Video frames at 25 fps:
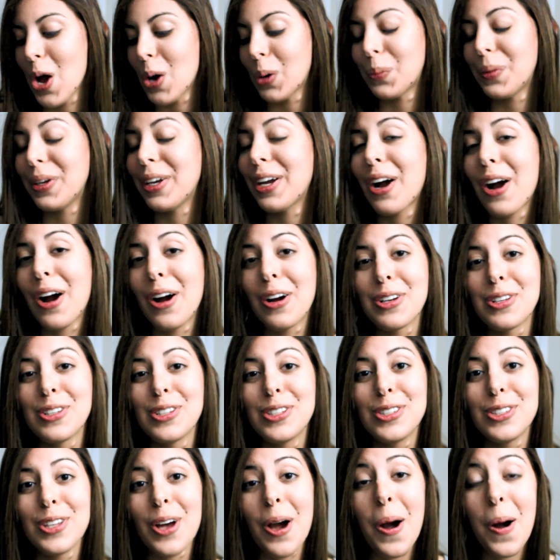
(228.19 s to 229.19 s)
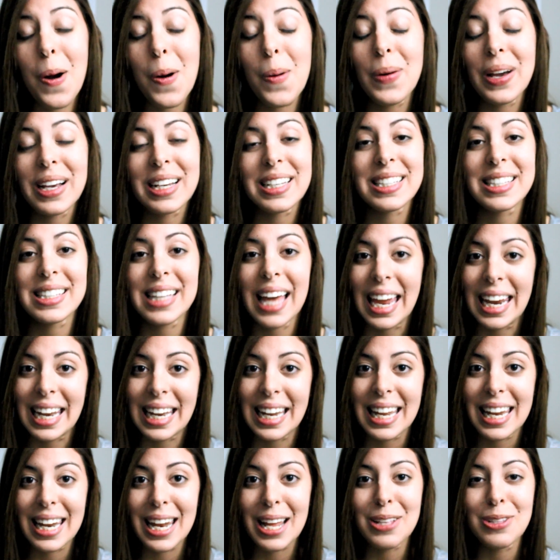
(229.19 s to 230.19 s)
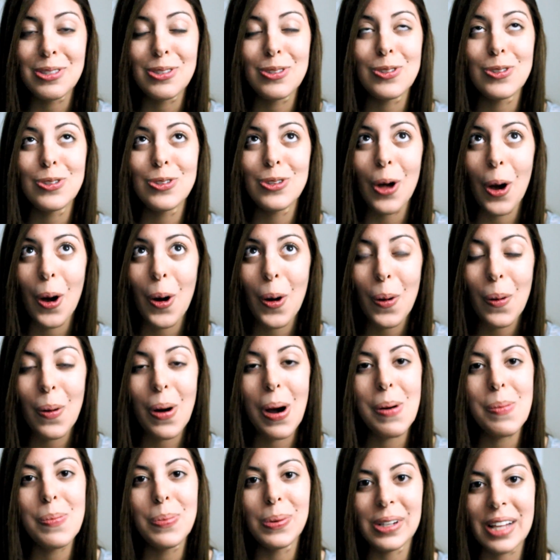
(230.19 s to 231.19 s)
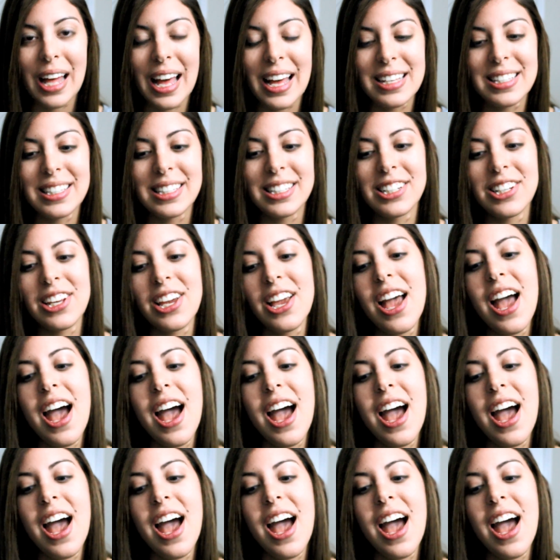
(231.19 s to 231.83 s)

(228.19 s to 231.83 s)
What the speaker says: We are so excited and so blessed.